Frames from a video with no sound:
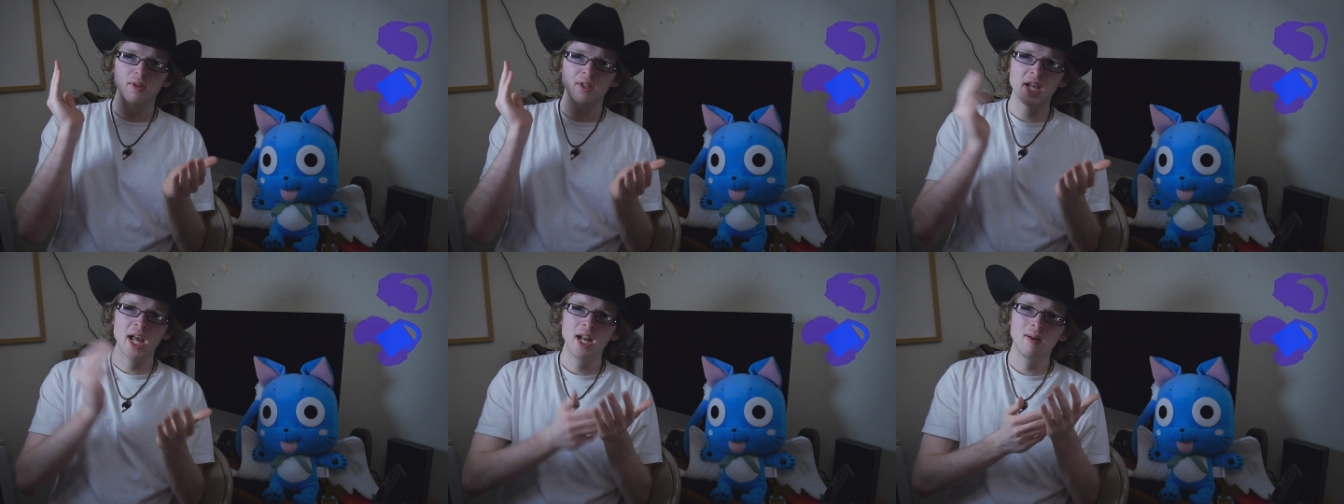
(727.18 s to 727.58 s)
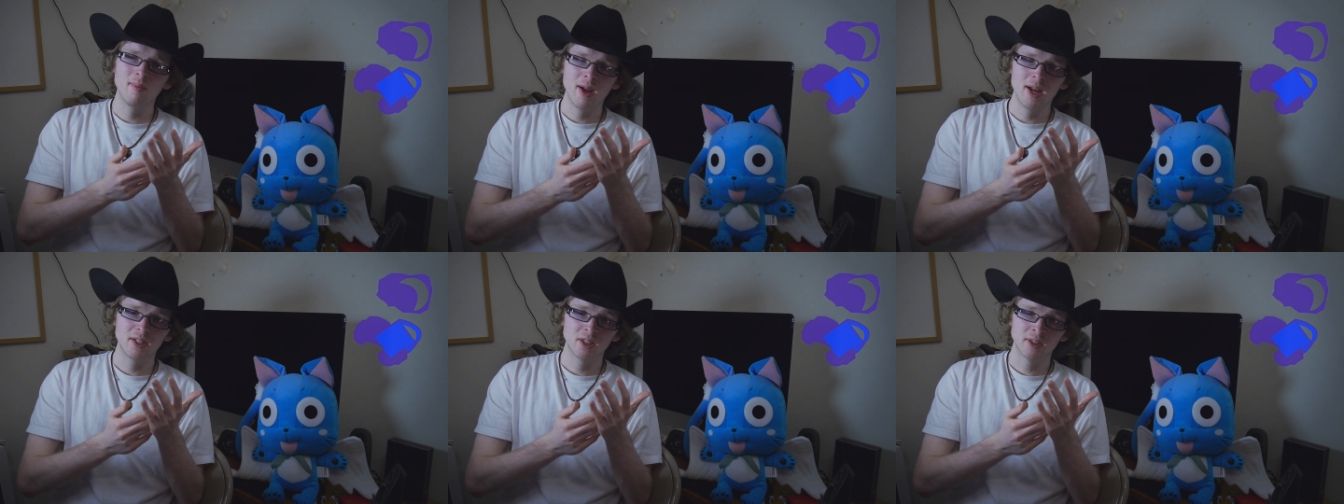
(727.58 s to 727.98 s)

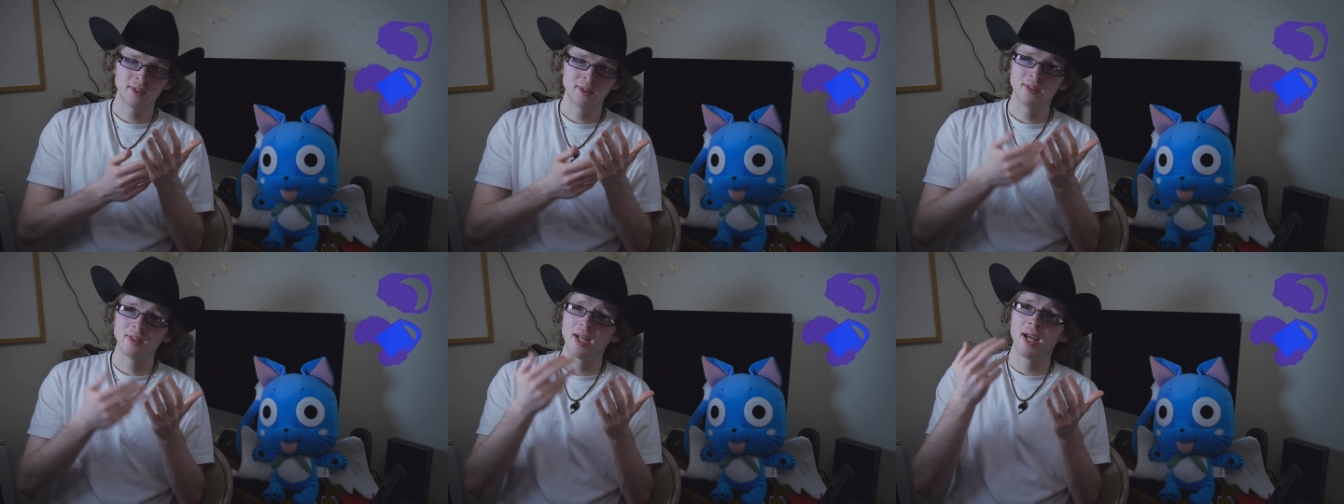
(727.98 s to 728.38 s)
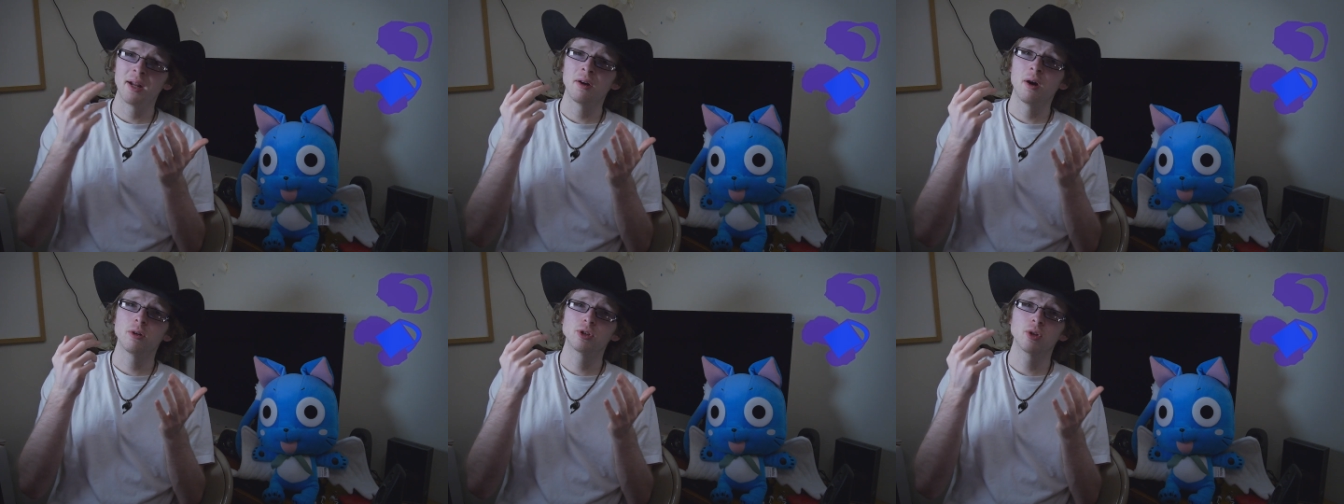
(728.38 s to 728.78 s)
JanAnimation
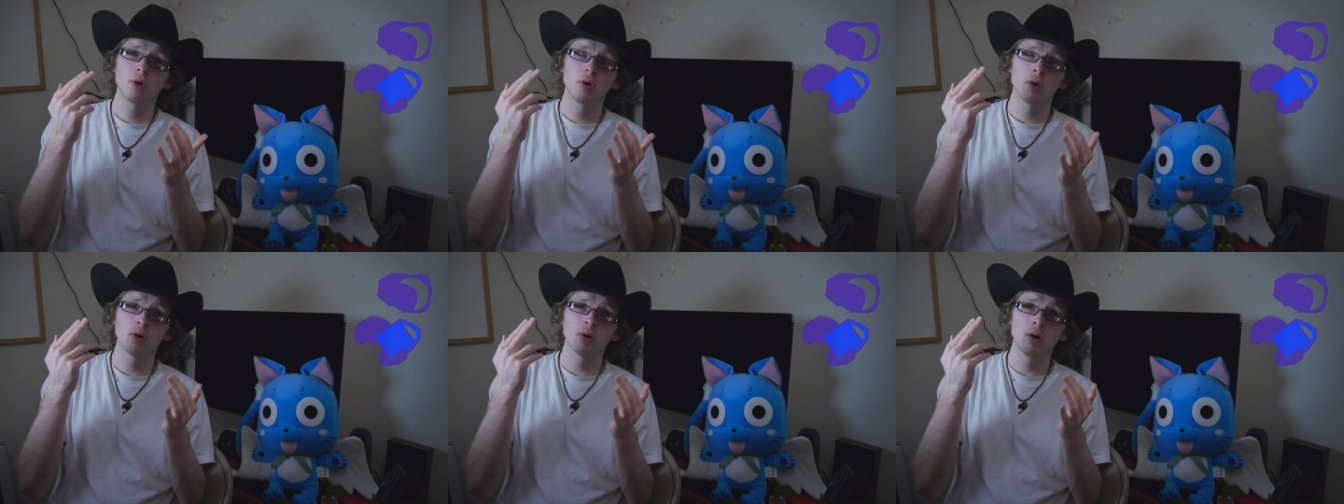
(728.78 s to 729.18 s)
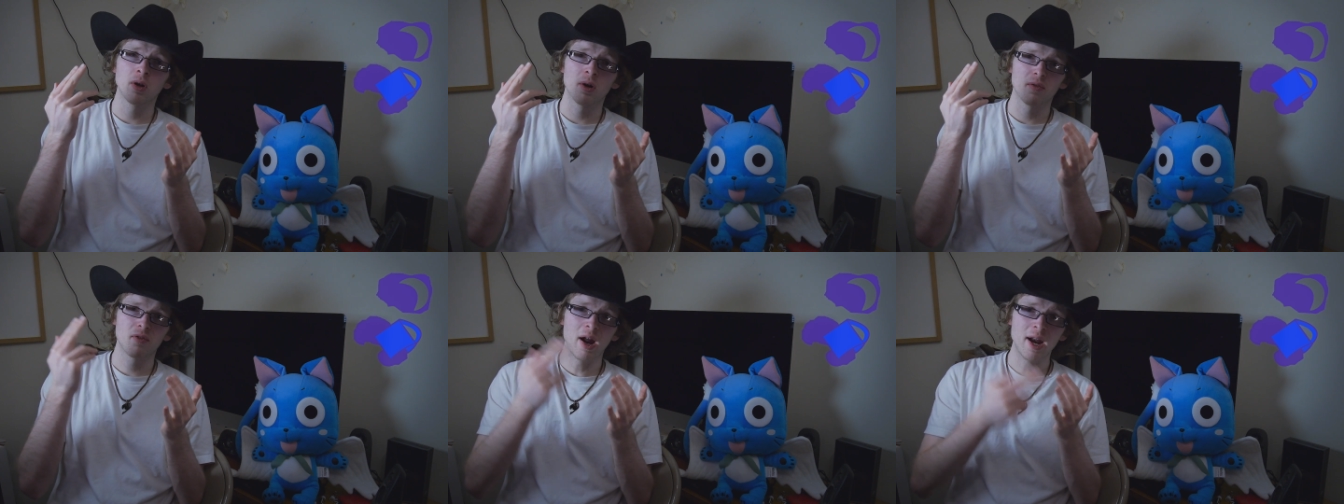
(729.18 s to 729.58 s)
and also
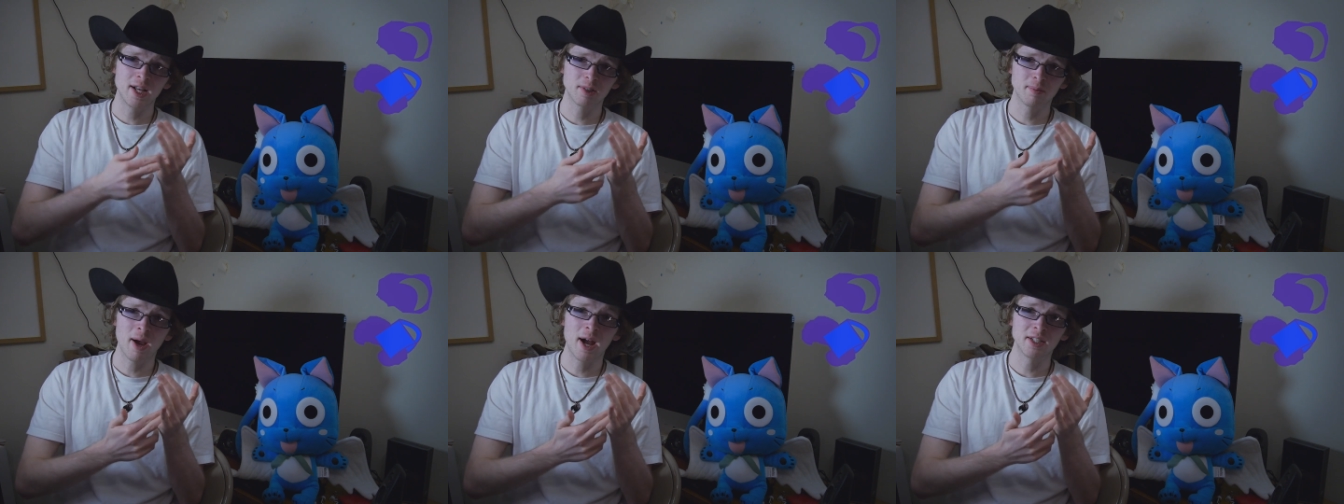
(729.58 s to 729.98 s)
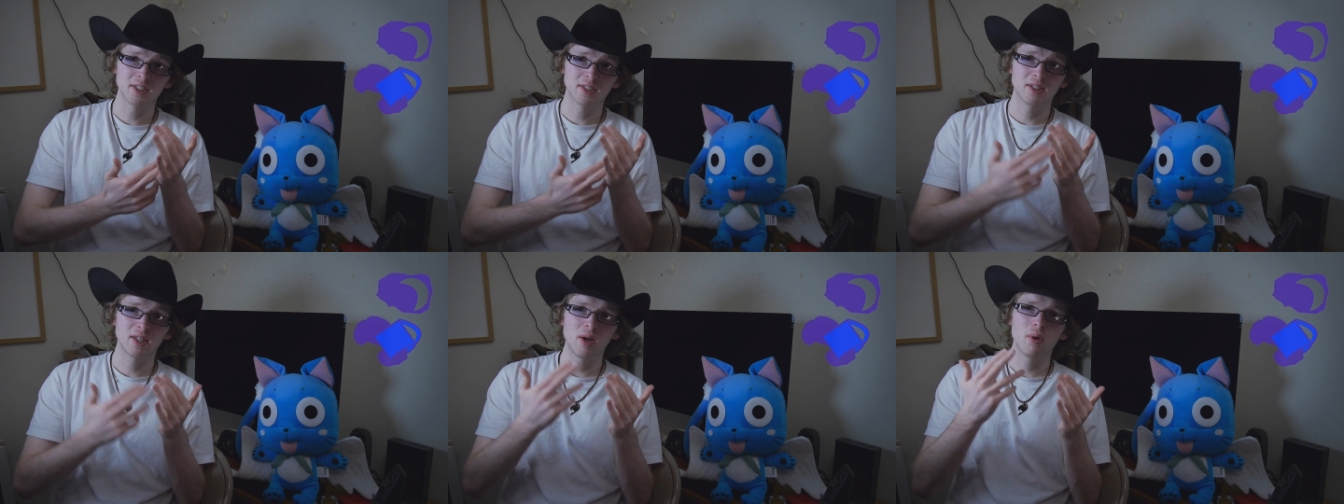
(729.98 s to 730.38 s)
earlier Fighting is
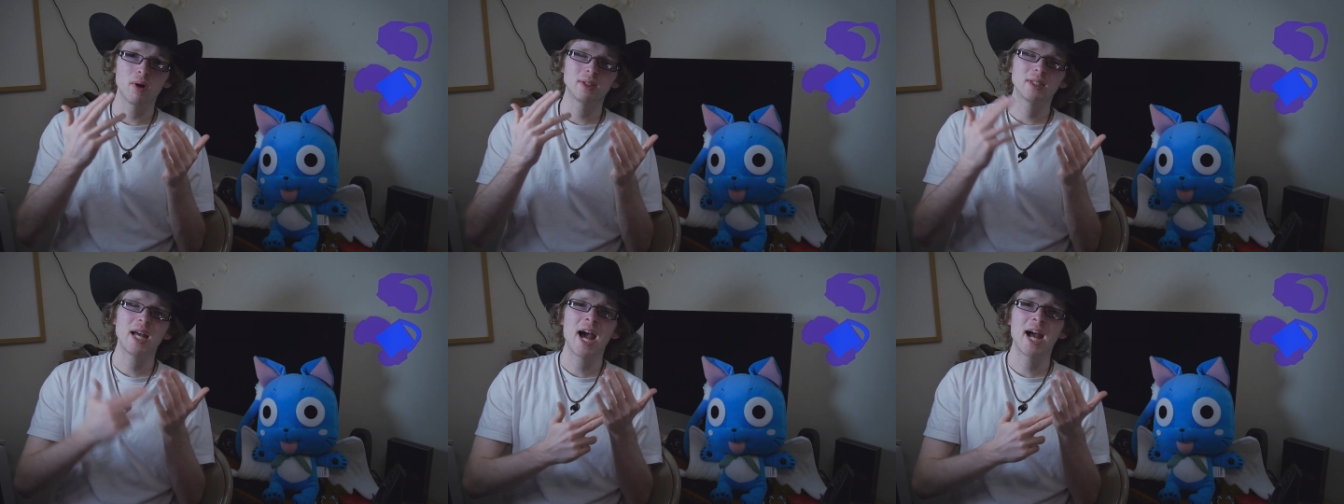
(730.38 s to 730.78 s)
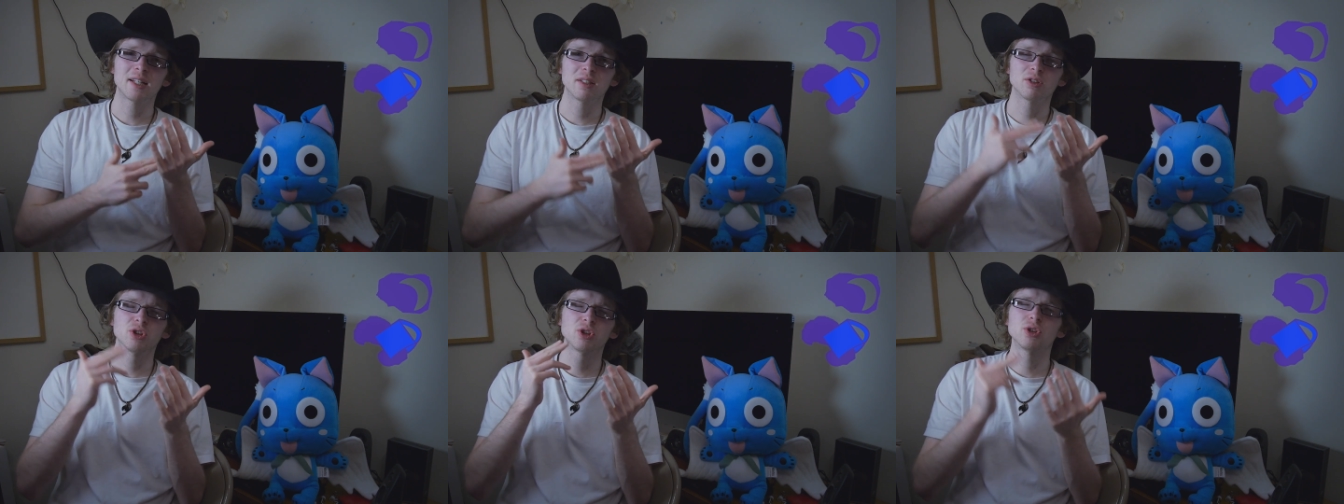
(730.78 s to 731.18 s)
Magic, they were
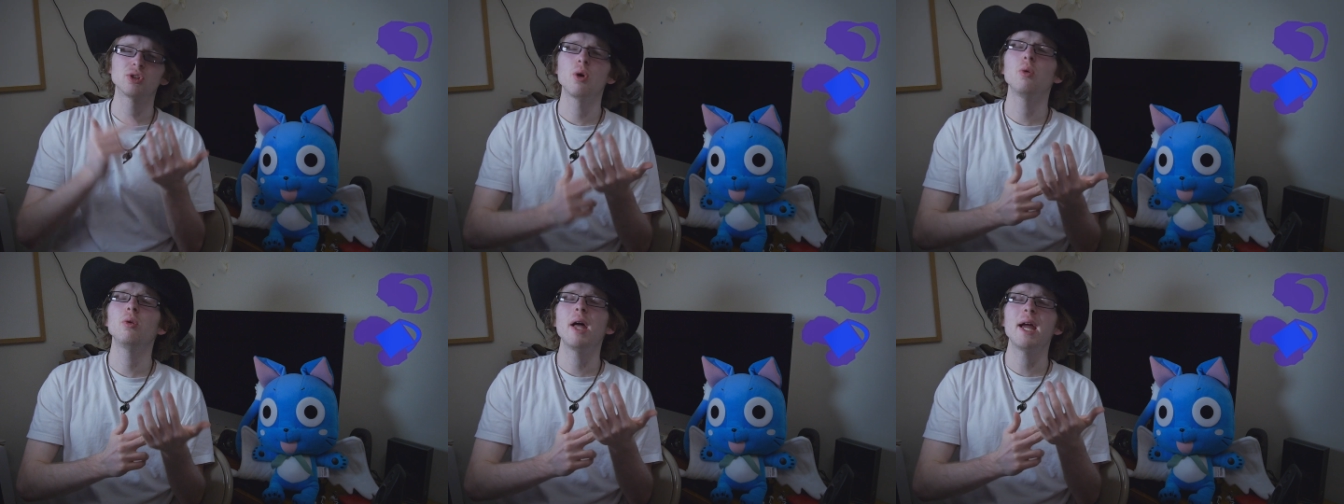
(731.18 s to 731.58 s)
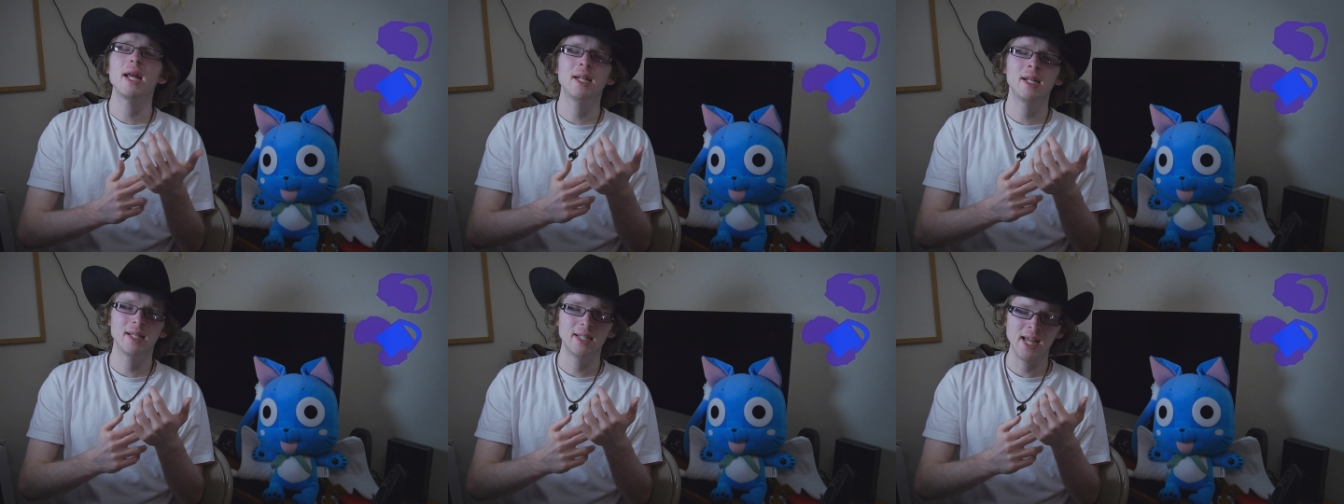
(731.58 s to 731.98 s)
attacked so late
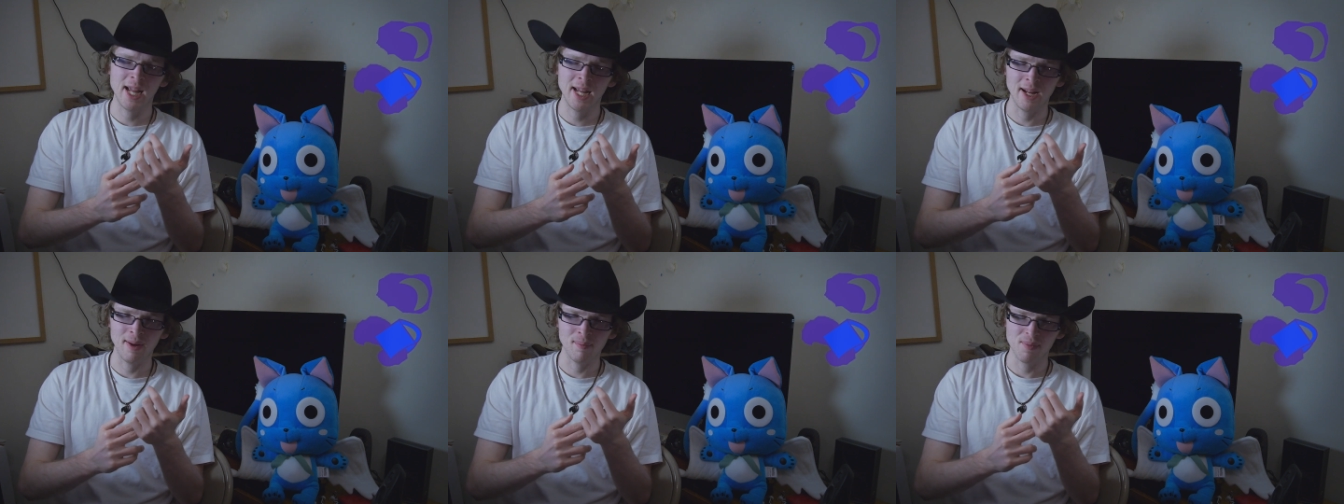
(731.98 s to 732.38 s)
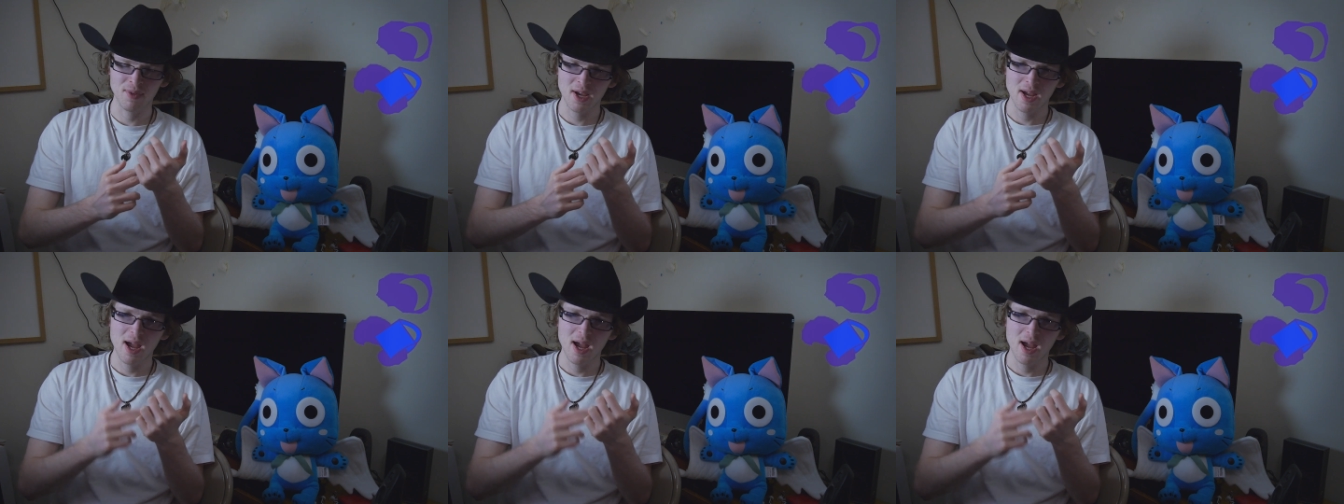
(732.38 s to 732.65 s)
in the game.